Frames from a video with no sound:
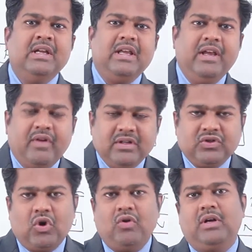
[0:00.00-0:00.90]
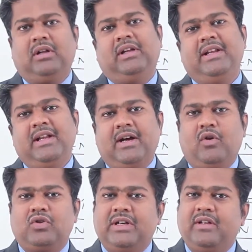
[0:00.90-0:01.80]
even stronger than
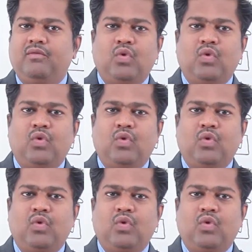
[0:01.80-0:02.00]
electrostatic